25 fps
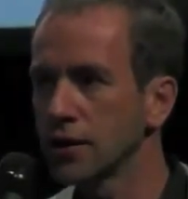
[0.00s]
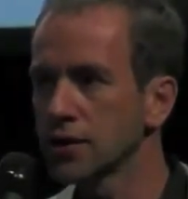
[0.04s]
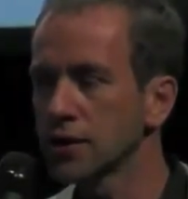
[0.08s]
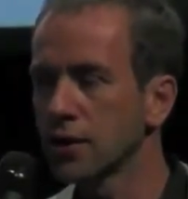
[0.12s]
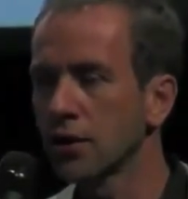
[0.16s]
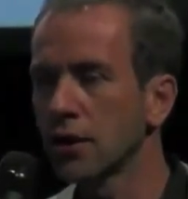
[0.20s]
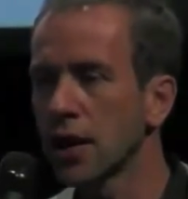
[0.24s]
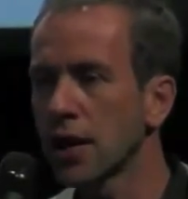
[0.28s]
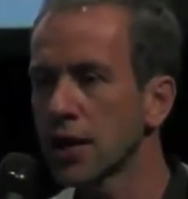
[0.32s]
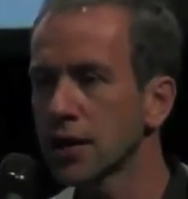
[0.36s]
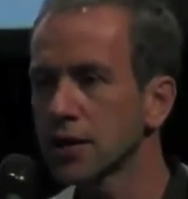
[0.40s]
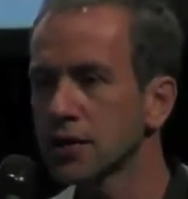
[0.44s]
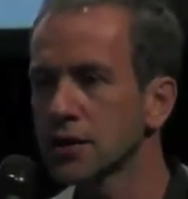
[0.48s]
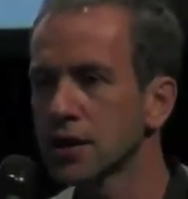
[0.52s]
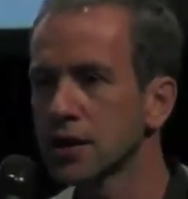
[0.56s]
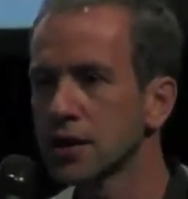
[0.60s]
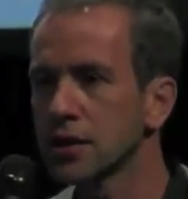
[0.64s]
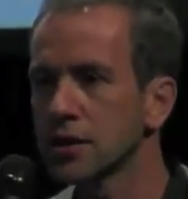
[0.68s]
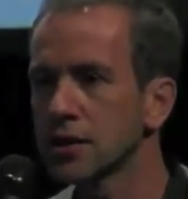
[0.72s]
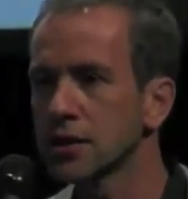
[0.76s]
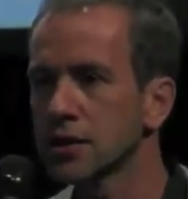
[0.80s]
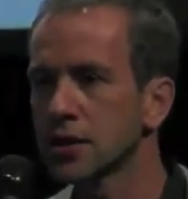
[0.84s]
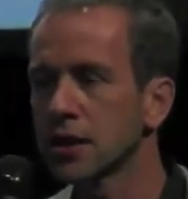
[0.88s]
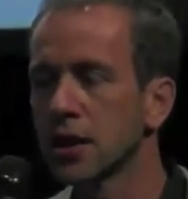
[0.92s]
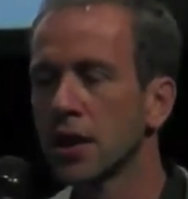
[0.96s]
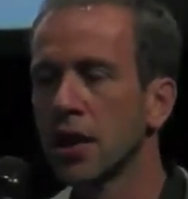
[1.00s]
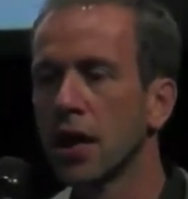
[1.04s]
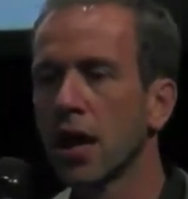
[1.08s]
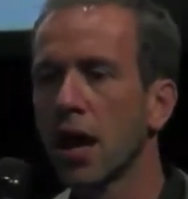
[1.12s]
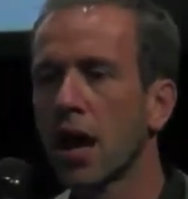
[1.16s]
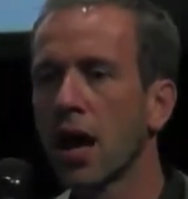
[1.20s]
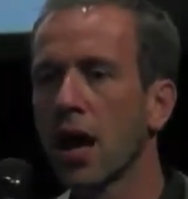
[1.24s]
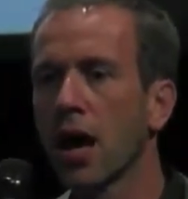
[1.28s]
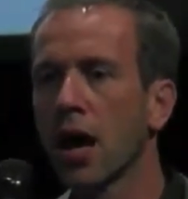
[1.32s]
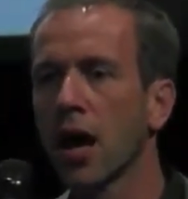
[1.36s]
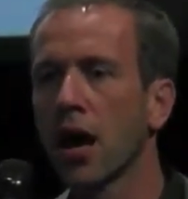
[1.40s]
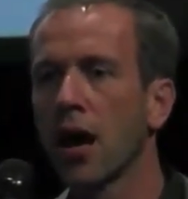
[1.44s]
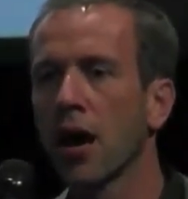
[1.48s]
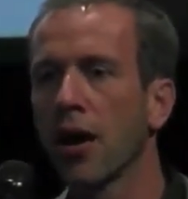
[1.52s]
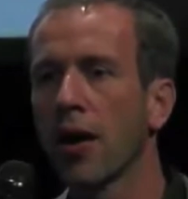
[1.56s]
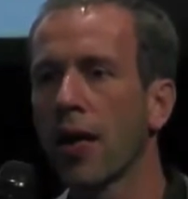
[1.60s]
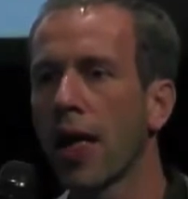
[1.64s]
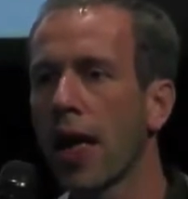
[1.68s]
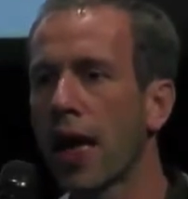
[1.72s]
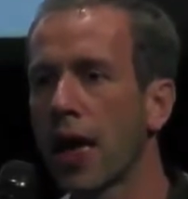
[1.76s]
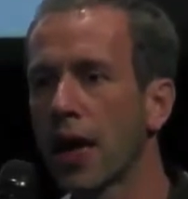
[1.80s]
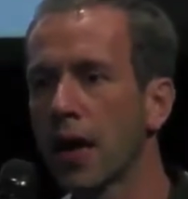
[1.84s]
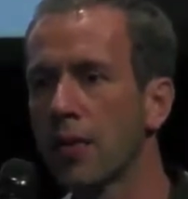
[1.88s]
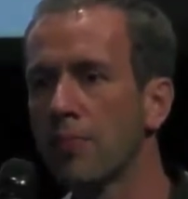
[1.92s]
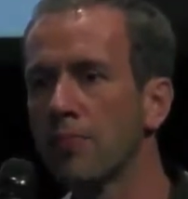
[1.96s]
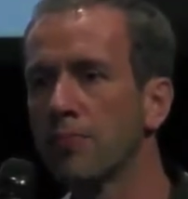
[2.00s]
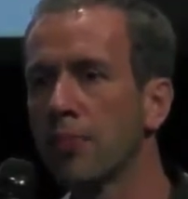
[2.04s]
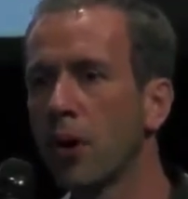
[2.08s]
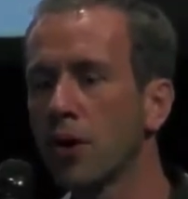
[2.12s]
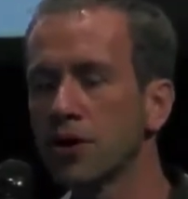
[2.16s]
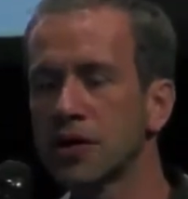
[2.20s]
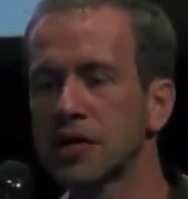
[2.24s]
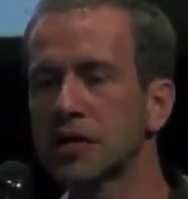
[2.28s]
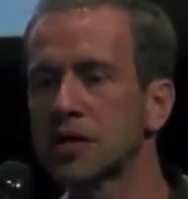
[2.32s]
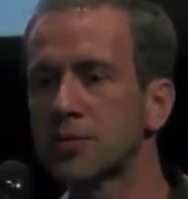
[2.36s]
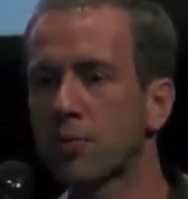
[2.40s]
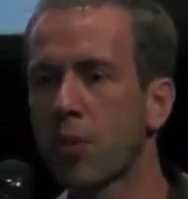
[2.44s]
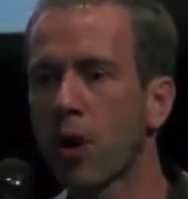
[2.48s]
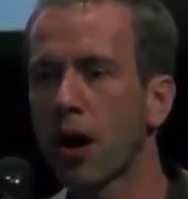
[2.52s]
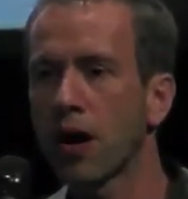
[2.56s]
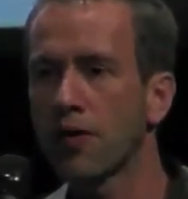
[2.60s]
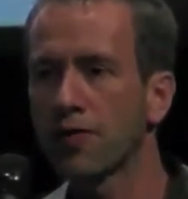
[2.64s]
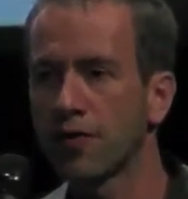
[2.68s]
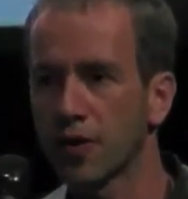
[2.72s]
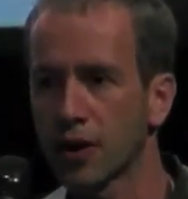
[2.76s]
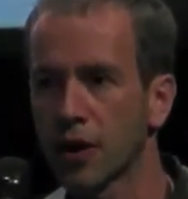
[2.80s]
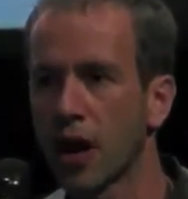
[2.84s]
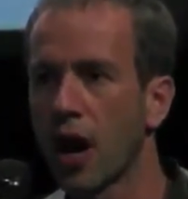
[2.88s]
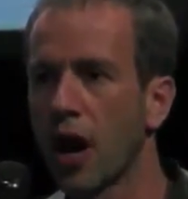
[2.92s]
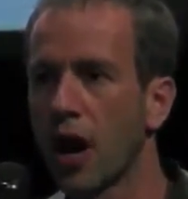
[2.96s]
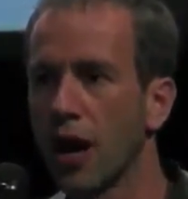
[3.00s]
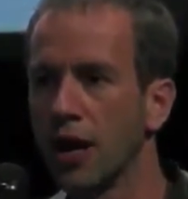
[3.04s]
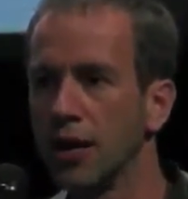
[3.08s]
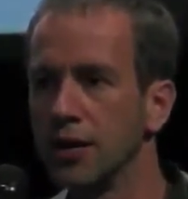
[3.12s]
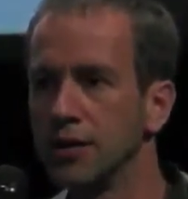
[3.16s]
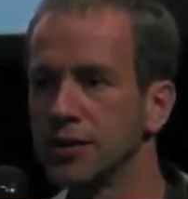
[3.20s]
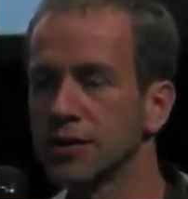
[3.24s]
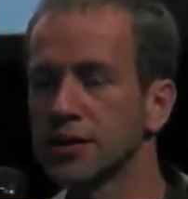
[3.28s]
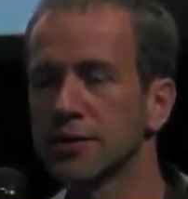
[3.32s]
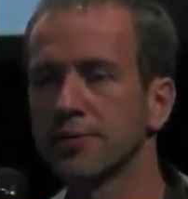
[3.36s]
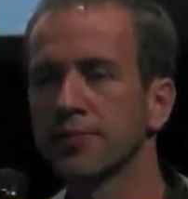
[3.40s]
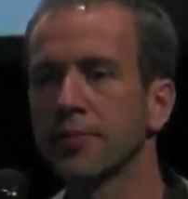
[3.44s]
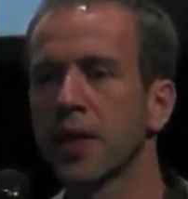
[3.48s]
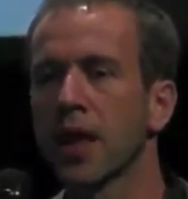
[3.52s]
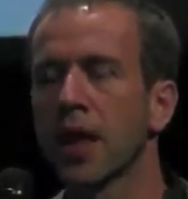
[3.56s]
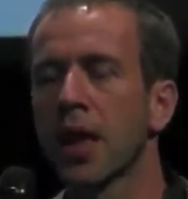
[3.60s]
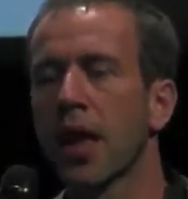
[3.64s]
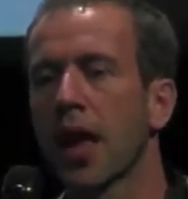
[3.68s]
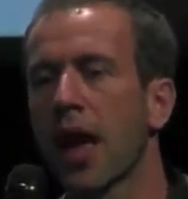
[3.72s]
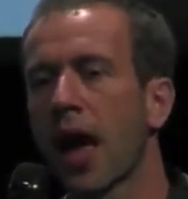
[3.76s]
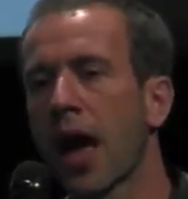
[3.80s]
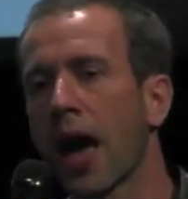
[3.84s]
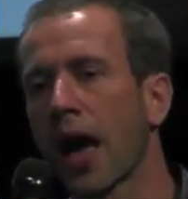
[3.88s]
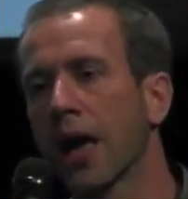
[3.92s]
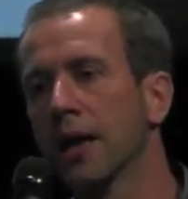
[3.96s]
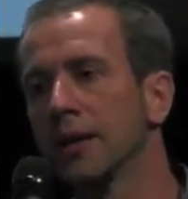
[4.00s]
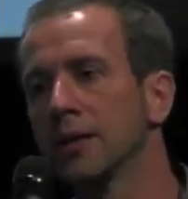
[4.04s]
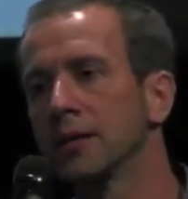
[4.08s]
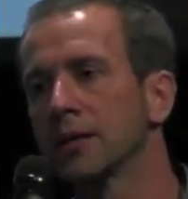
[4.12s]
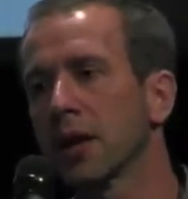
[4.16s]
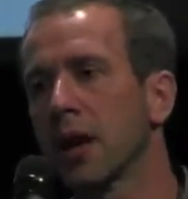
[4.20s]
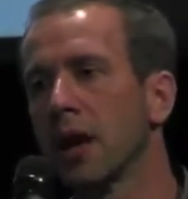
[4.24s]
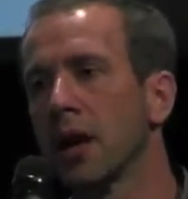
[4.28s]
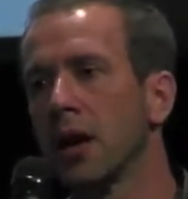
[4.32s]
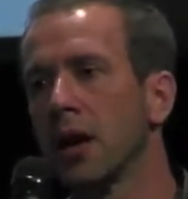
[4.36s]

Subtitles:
So Lynx is a body spray for guys, And